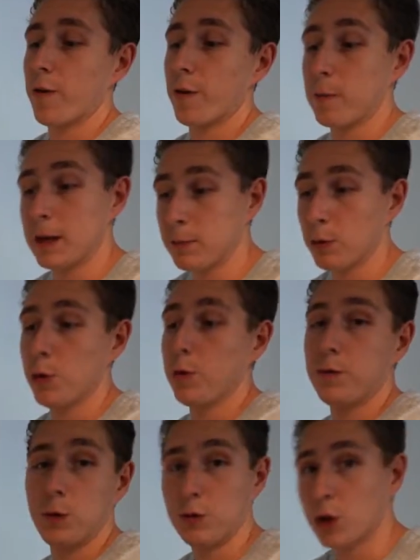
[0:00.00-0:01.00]
off of people
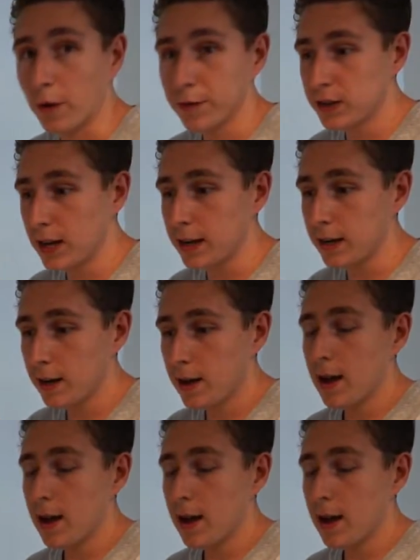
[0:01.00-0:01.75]
who viewed content